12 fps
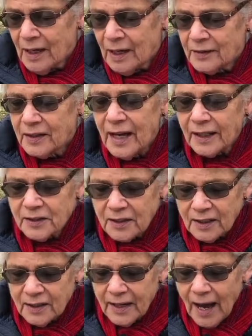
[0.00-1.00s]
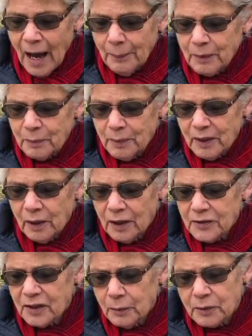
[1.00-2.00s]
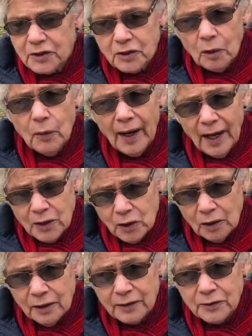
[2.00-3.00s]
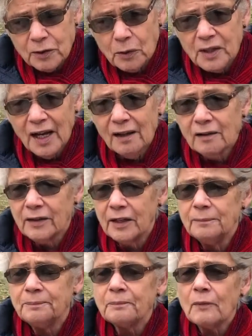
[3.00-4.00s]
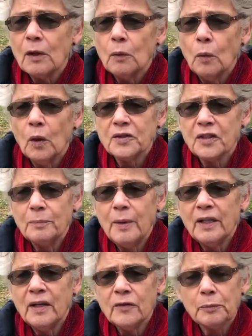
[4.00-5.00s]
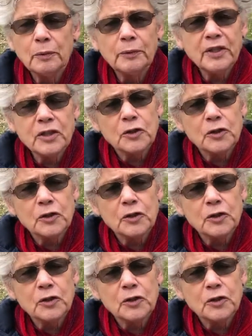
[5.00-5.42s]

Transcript: The next thing that happened, because they were so agile and so talented, was that many of the Parisian